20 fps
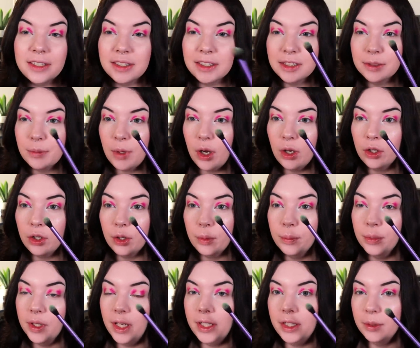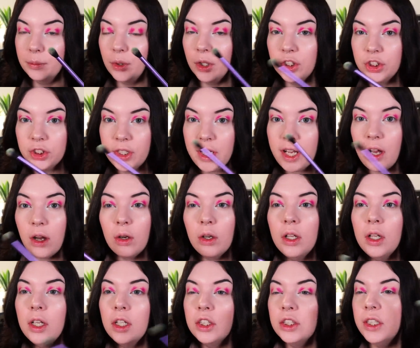a smaller blending brush
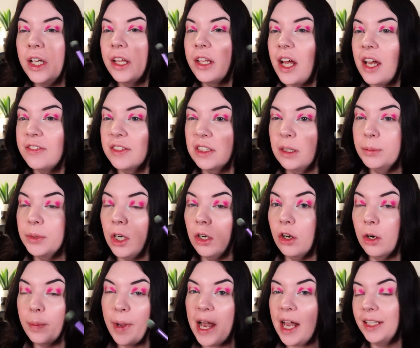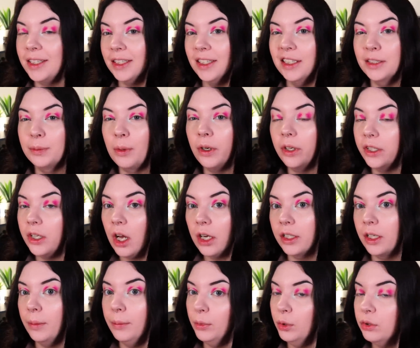now. Now that I have some color packed in, it's probably
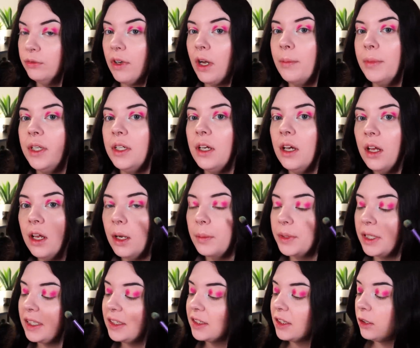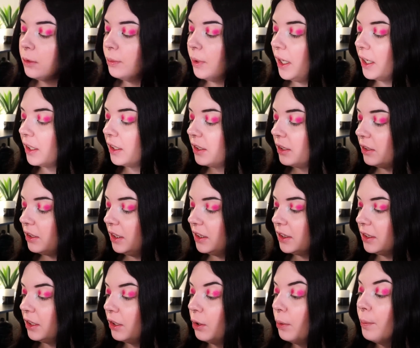not gonna move on me. I'm gonna take
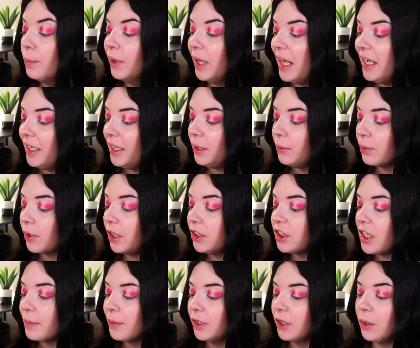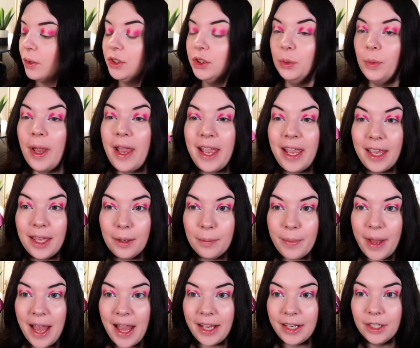this little blending brush. I'm gonna go into
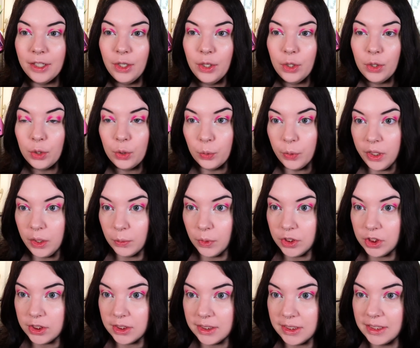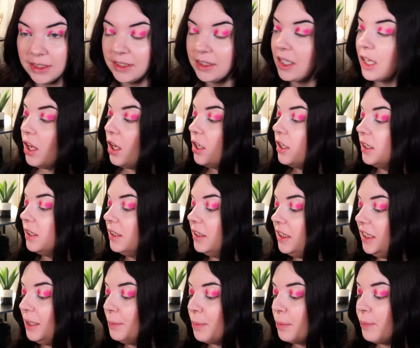Handbag Queen, which is this
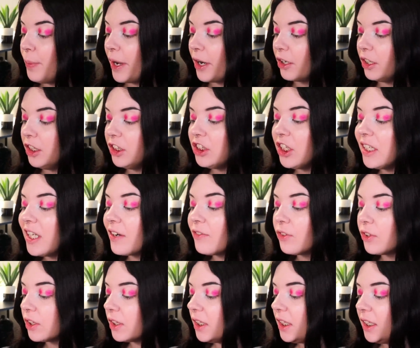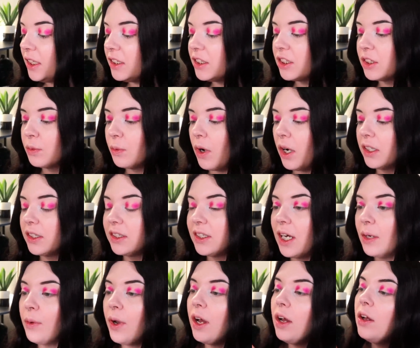deep berry shade that really didn't swatch
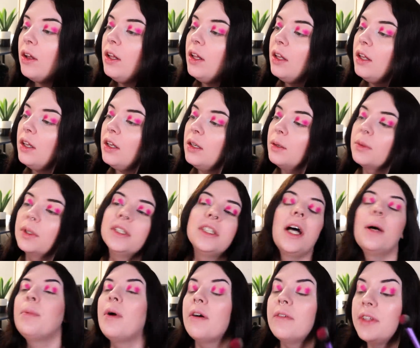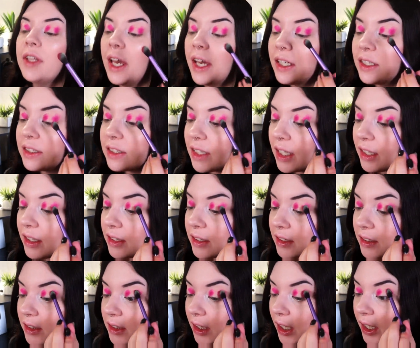that well. I'm gonna tap off the
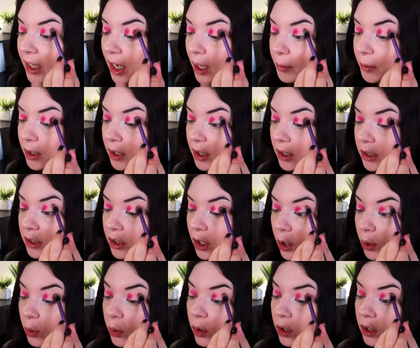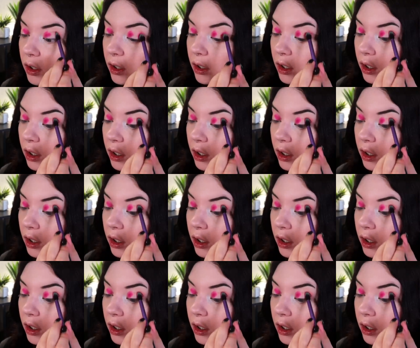excess, and I'm gonna go